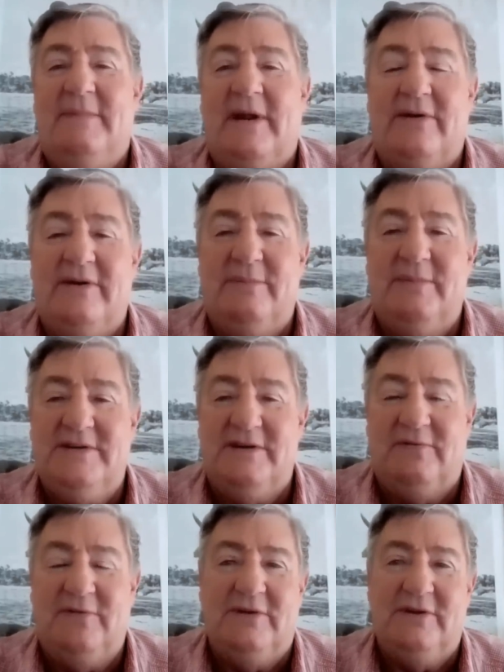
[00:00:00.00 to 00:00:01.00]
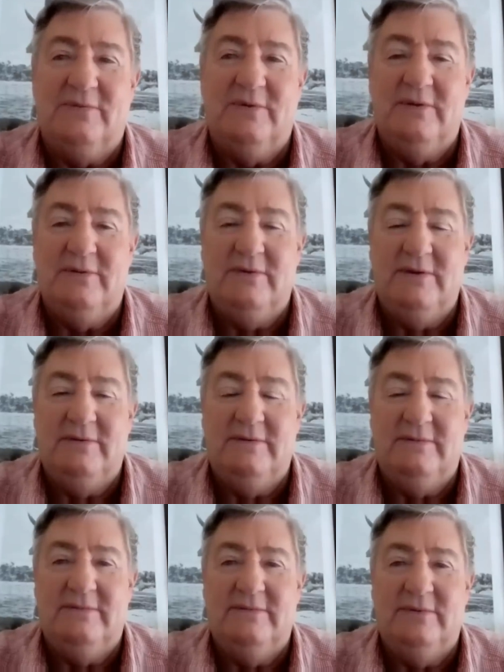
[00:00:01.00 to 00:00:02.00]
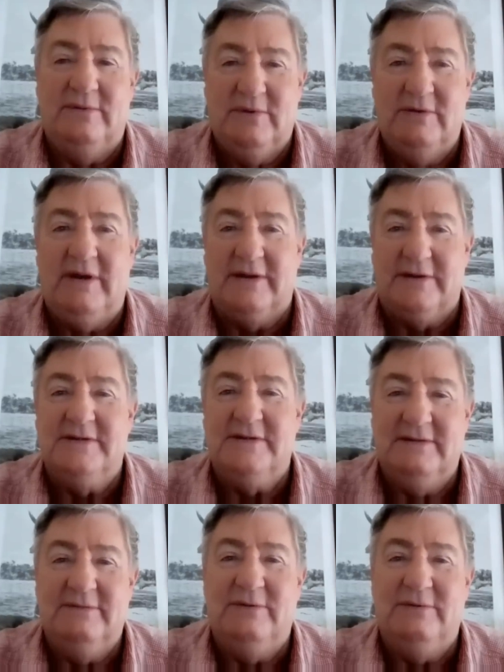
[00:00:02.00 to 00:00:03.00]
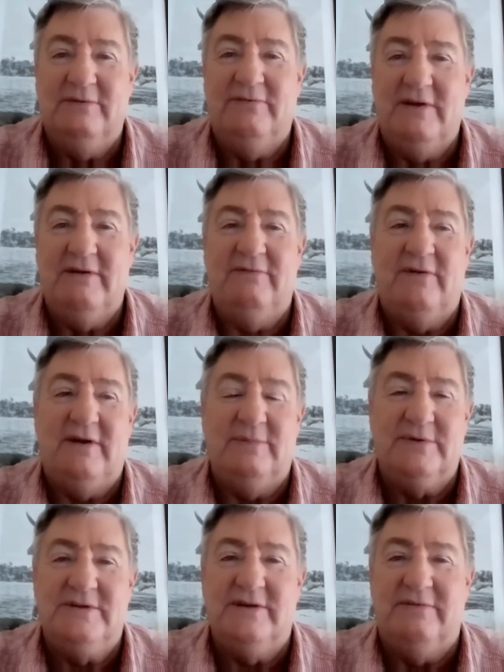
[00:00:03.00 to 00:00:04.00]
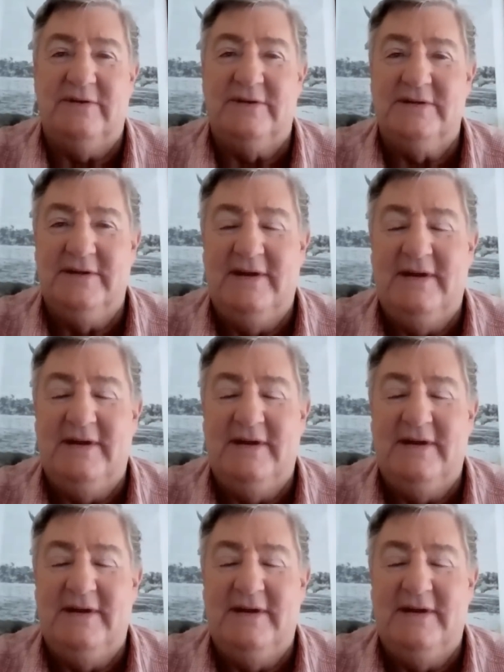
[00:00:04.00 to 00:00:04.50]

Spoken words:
But I've got to mention a few things. We were hooligans. We were very, very mischievous.